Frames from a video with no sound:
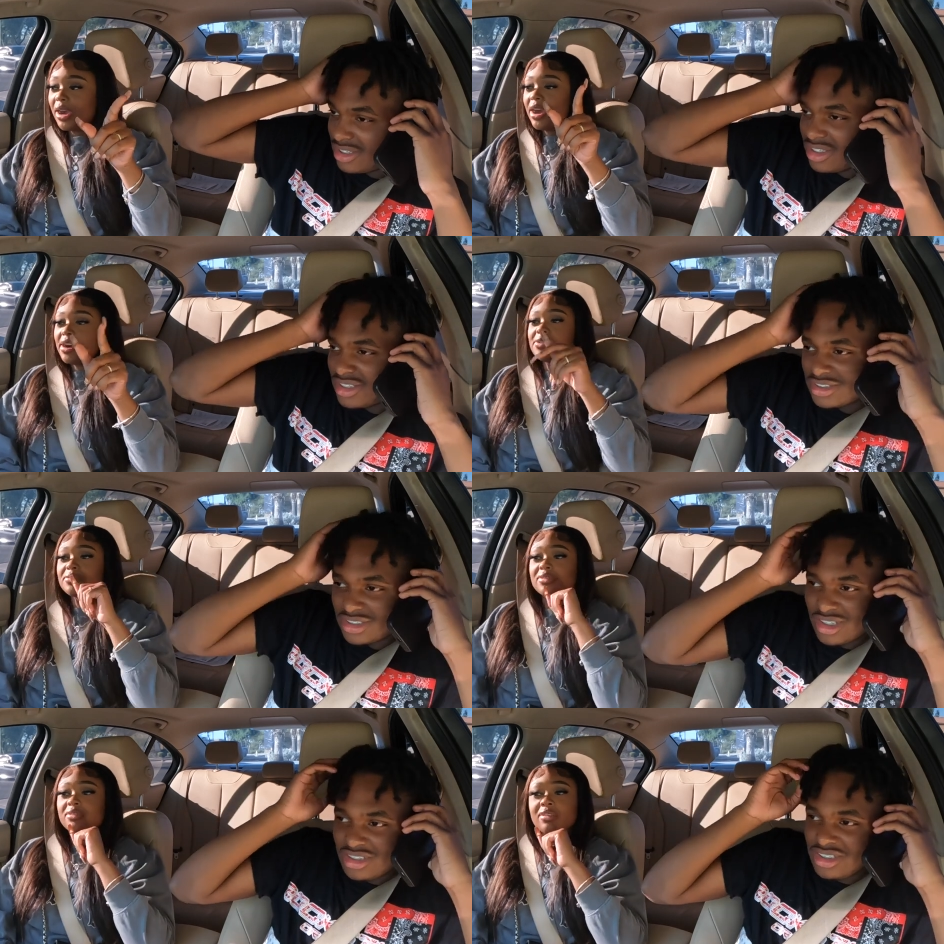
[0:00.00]
Speaker 1: in my
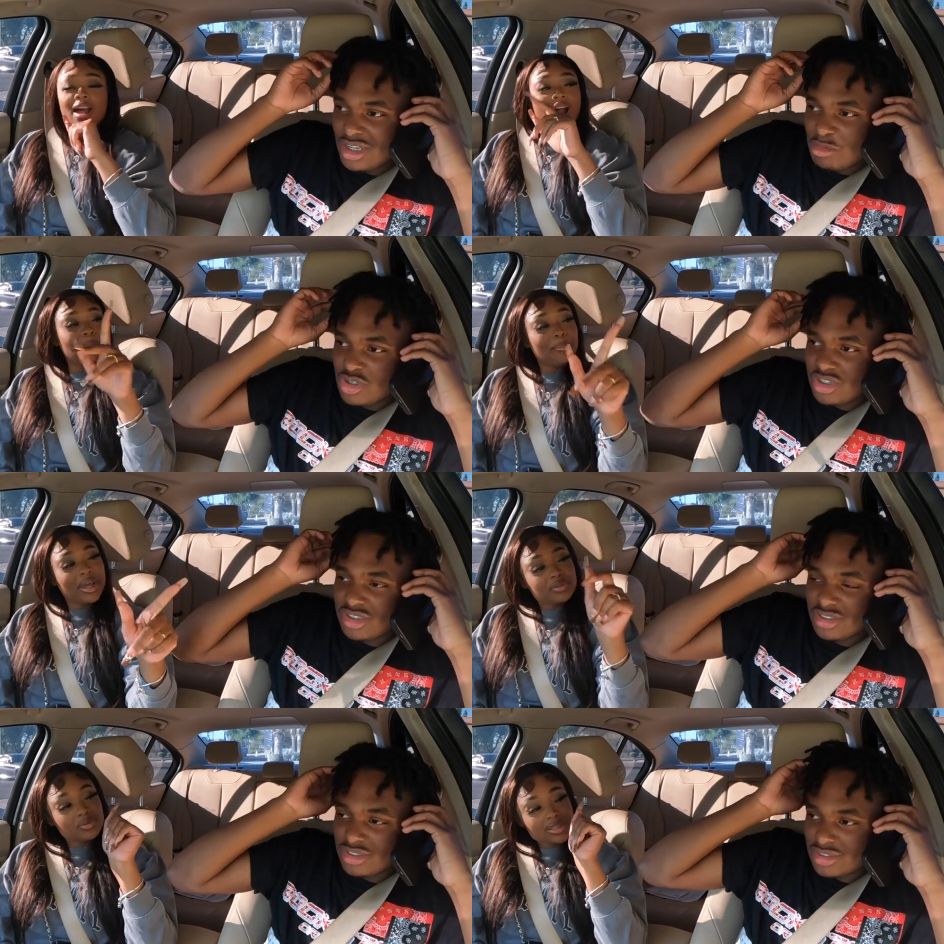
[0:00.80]
house. I
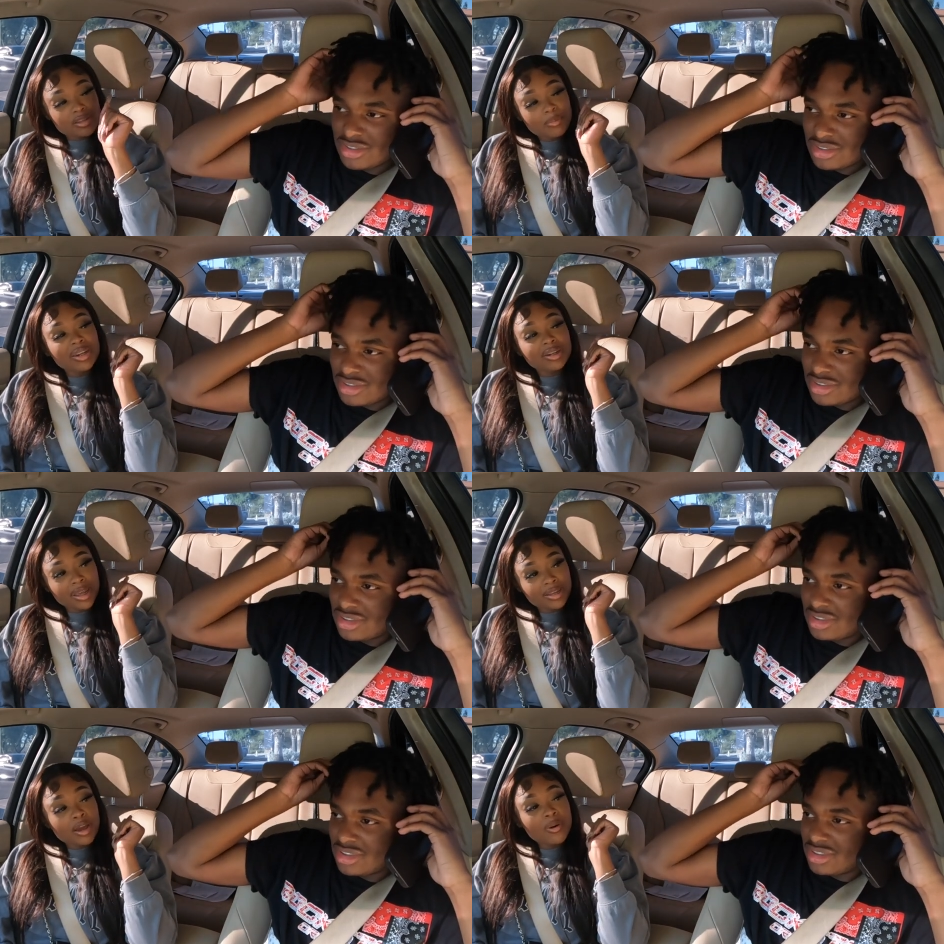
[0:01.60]
bet you that's going to be the
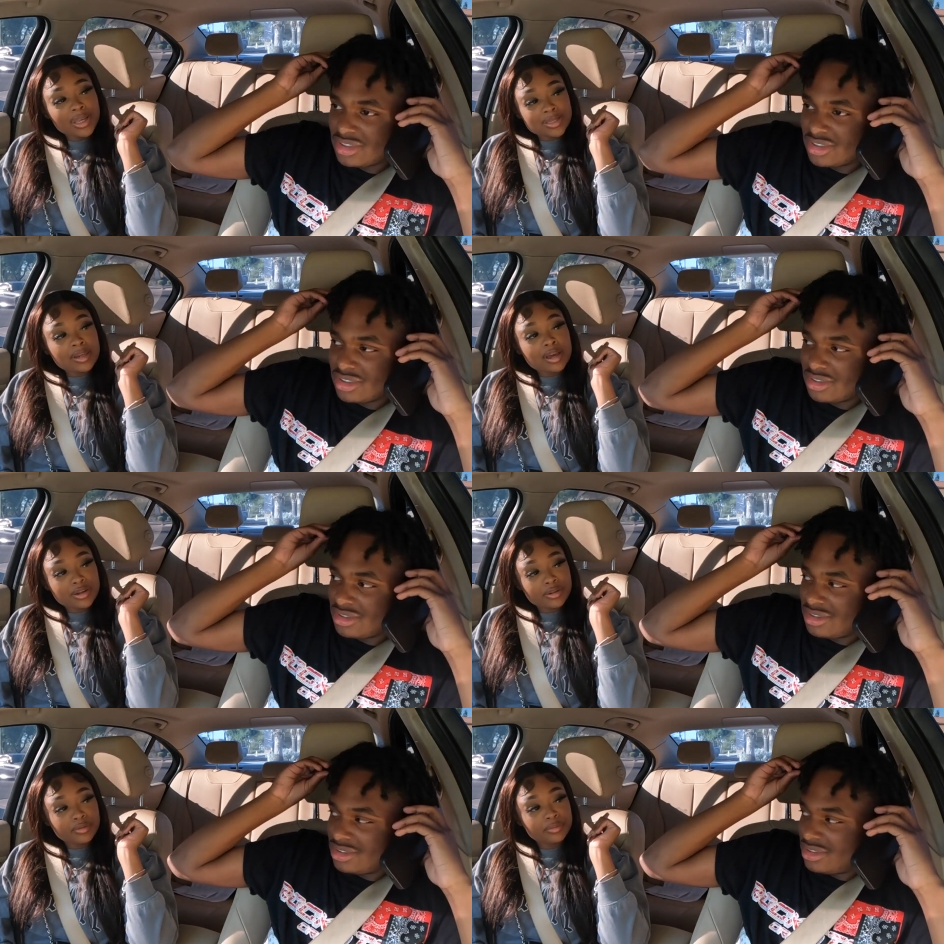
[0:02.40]
day your ass
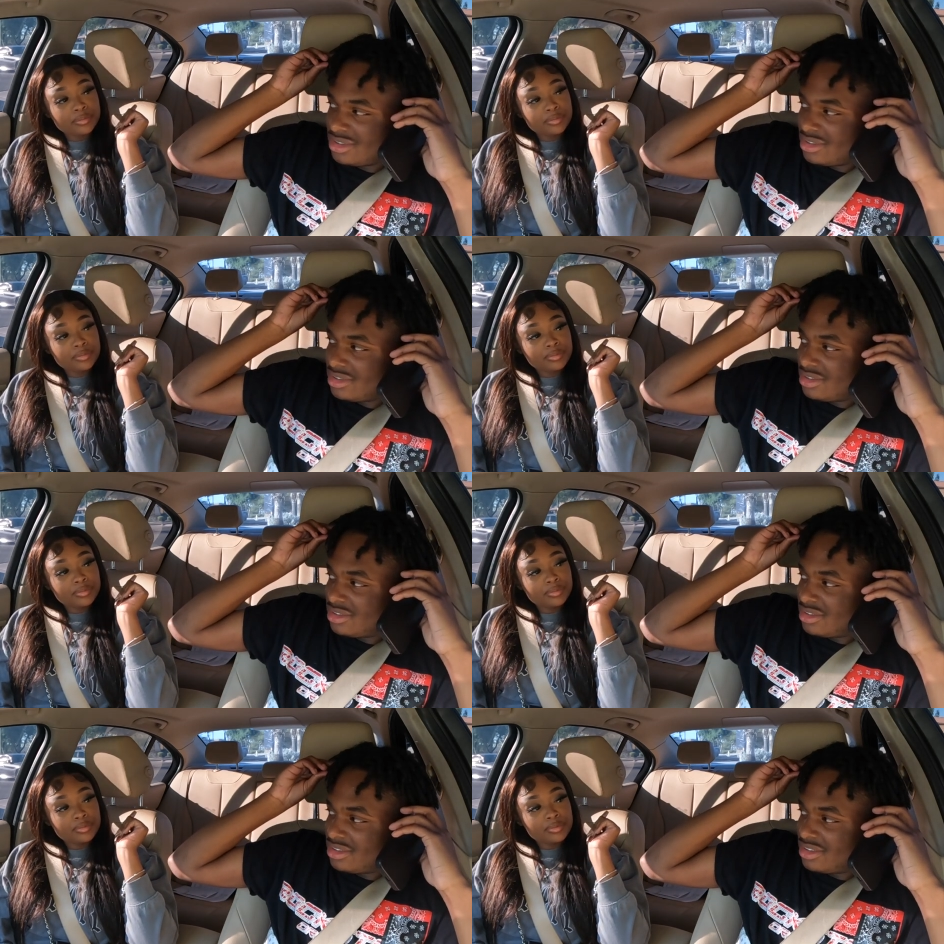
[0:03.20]
learn.
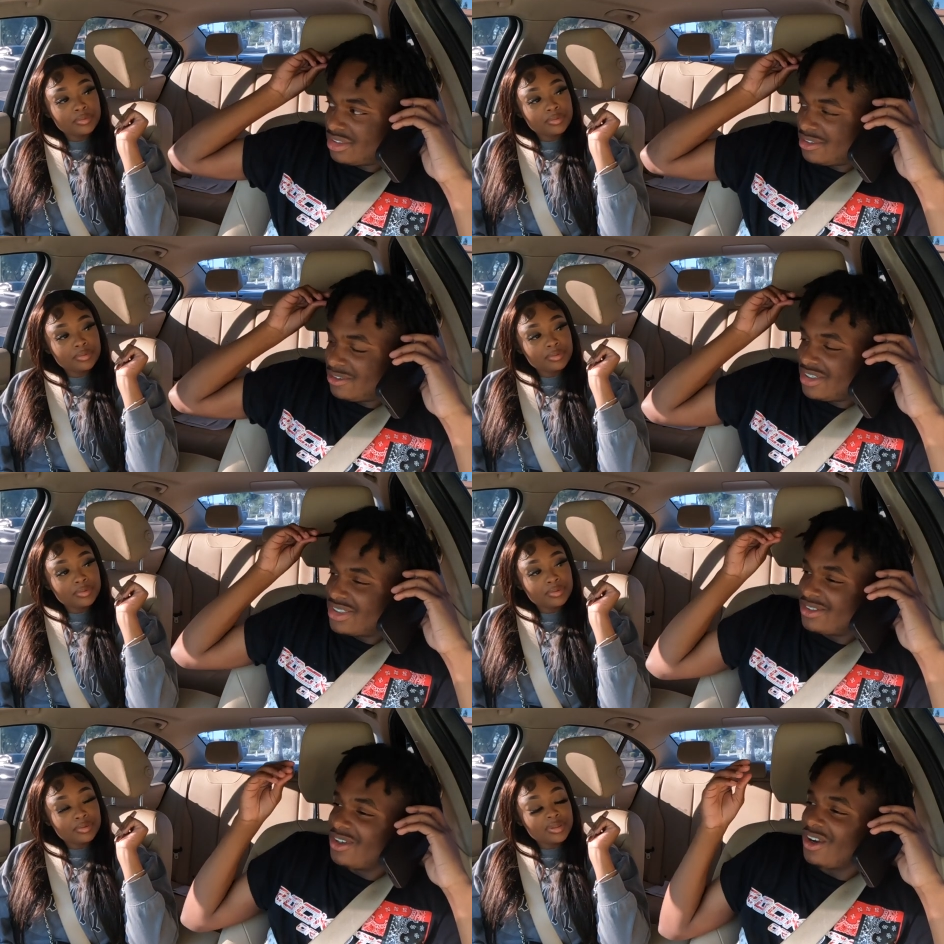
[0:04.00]
Speaker 2: What are
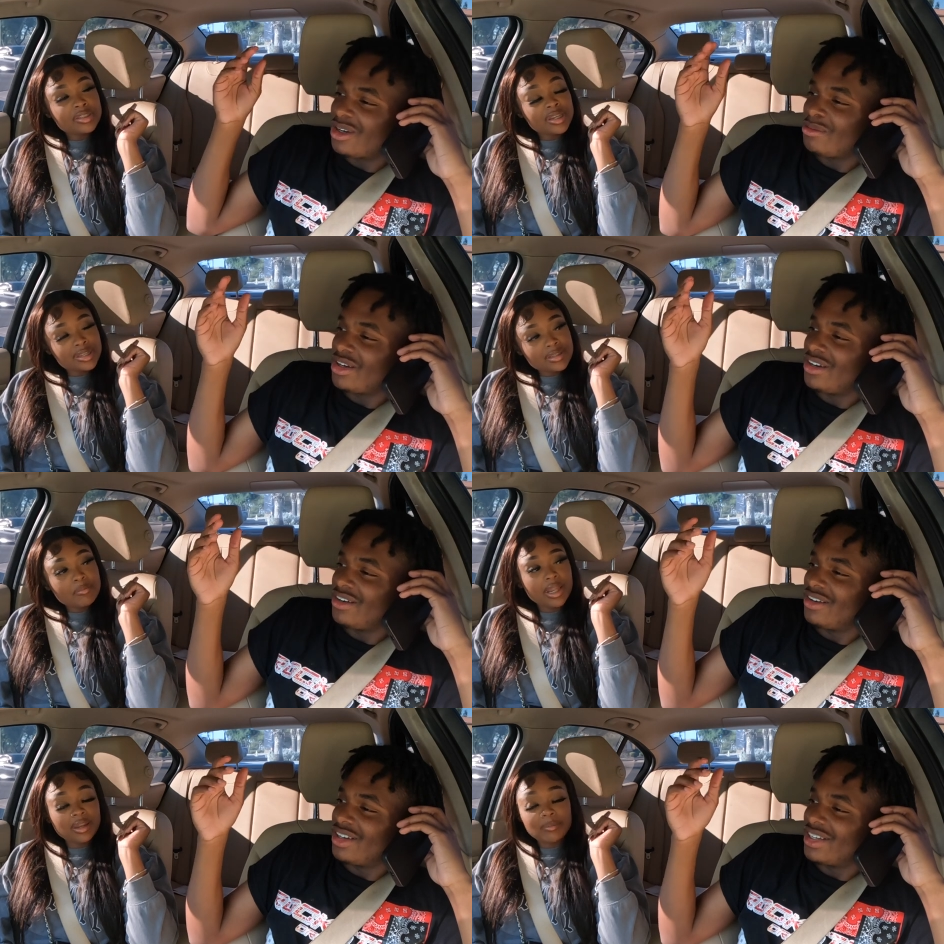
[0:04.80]
you talking
Speaker 1: about? Sneak
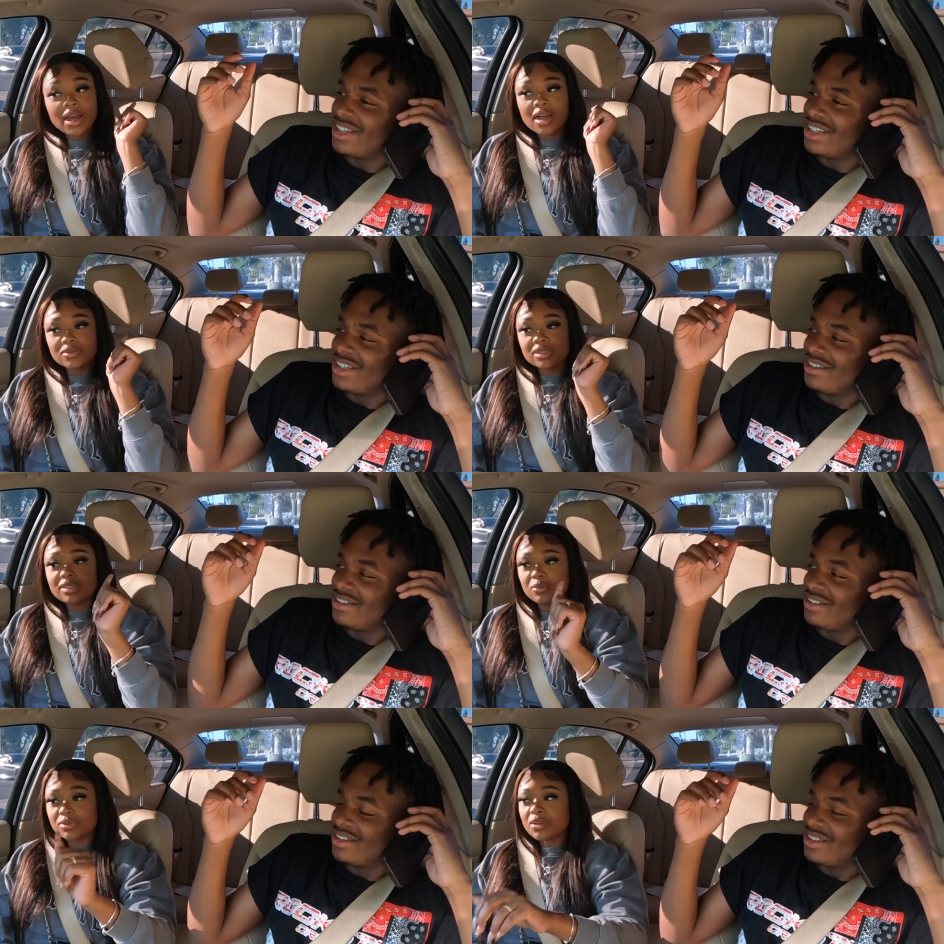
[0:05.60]
somebody in my house and
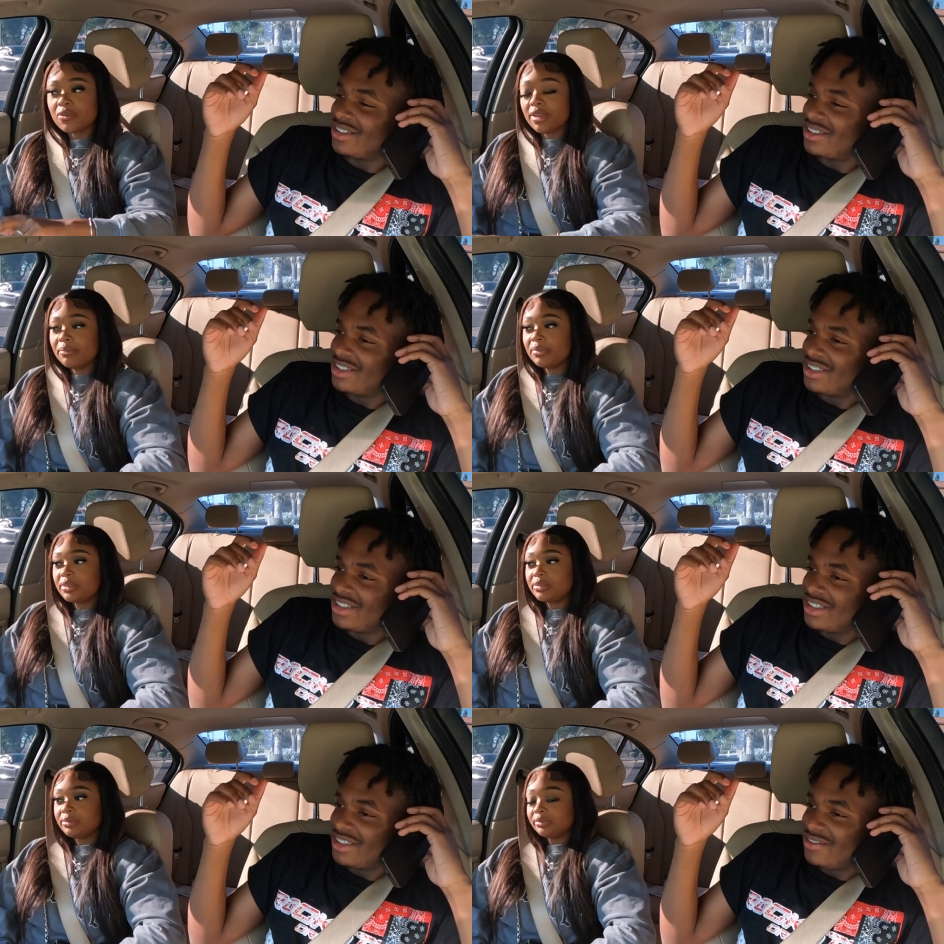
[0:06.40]
see what's going to
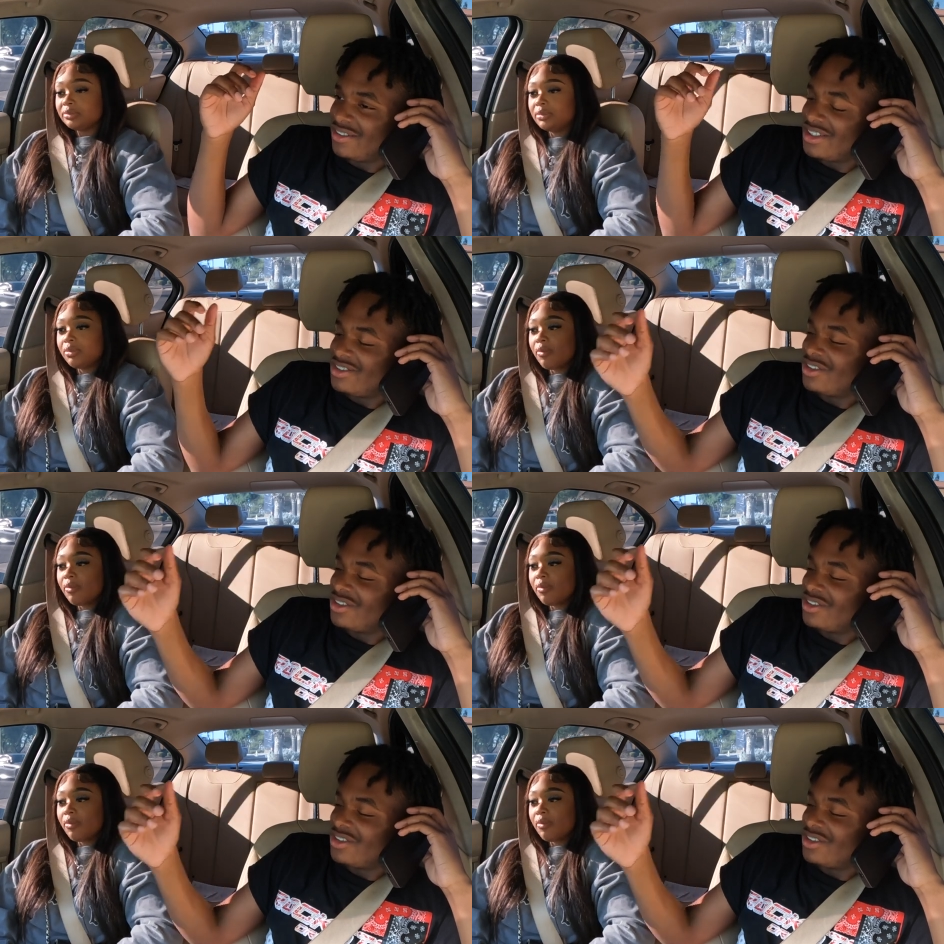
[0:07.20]
happen.
Speaker 2: What are you